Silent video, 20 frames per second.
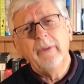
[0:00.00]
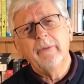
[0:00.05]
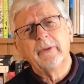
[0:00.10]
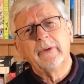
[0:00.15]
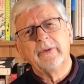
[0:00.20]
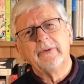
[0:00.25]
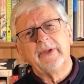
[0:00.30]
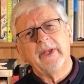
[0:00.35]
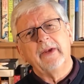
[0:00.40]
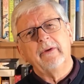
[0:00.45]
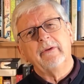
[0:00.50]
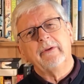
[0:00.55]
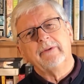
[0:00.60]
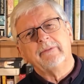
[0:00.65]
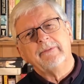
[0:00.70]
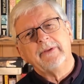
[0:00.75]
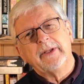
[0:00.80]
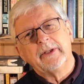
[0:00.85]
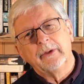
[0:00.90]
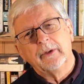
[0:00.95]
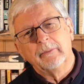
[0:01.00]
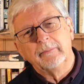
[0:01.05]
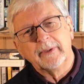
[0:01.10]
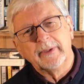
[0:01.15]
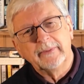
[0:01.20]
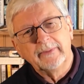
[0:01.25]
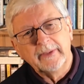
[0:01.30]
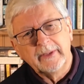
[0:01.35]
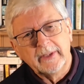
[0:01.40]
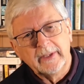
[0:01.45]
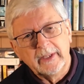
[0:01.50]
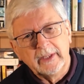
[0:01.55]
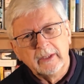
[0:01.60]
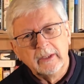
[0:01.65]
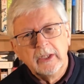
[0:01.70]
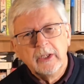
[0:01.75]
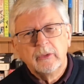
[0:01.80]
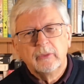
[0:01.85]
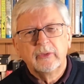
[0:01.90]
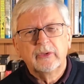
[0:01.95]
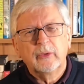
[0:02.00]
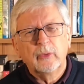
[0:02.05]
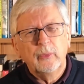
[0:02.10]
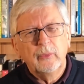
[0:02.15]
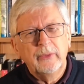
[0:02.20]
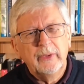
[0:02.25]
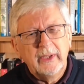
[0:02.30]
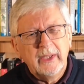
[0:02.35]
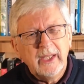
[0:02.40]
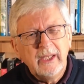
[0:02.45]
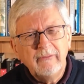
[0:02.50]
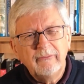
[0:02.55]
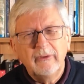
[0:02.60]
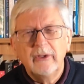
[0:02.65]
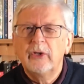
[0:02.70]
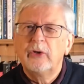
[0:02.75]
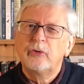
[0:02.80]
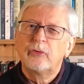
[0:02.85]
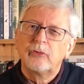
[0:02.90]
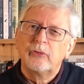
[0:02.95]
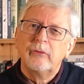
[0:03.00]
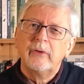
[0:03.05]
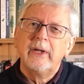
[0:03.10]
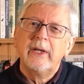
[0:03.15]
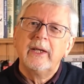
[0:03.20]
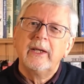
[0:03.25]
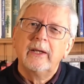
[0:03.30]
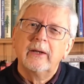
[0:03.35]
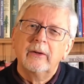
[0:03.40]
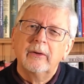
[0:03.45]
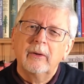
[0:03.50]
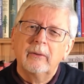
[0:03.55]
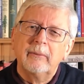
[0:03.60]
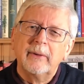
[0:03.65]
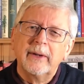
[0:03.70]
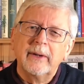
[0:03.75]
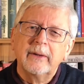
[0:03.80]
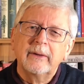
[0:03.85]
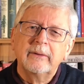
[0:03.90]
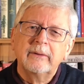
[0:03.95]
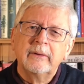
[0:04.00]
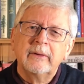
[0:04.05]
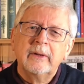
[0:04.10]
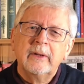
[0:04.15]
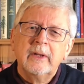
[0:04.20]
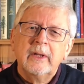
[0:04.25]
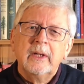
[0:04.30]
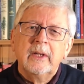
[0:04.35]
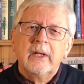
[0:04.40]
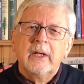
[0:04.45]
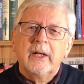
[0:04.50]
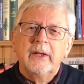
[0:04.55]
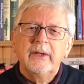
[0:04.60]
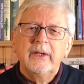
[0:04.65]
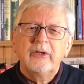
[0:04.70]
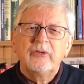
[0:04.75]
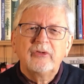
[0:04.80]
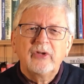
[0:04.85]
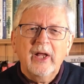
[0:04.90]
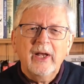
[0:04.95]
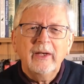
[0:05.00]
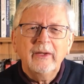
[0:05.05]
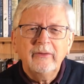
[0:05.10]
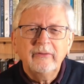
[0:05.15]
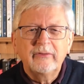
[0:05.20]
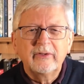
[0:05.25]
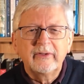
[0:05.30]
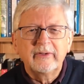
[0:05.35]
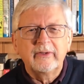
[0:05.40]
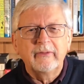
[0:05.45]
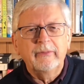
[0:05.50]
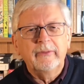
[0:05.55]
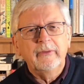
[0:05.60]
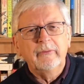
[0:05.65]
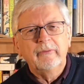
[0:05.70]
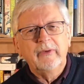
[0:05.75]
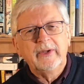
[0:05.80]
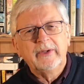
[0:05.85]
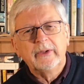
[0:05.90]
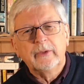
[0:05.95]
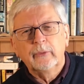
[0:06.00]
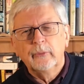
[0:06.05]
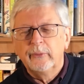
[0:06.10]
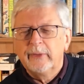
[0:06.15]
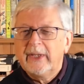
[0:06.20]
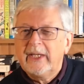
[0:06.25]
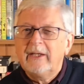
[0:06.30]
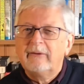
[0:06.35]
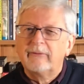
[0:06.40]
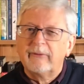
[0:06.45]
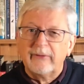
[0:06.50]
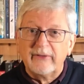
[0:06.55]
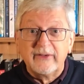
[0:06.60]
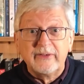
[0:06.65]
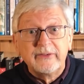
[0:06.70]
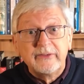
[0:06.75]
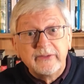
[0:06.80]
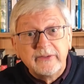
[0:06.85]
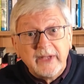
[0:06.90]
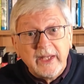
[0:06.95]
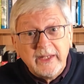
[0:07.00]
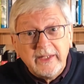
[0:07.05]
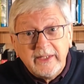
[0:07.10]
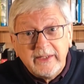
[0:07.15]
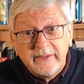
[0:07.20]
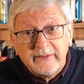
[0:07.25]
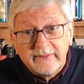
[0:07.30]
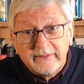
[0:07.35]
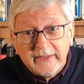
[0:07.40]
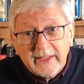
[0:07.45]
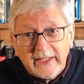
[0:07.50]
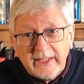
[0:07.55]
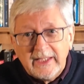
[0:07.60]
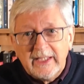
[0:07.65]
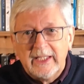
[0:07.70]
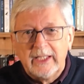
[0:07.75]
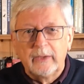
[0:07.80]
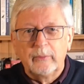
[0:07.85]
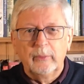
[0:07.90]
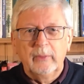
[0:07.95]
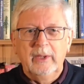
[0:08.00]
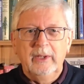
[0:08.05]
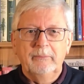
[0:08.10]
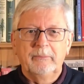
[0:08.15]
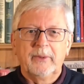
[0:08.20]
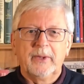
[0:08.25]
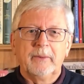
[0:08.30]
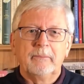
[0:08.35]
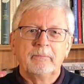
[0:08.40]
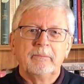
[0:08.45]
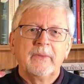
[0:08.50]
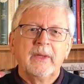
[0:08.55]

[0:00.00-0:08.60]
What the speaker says: of those areas of economic thinking was called evolutionary economics, and it challenges the theoretical need for this steady state equilibrium.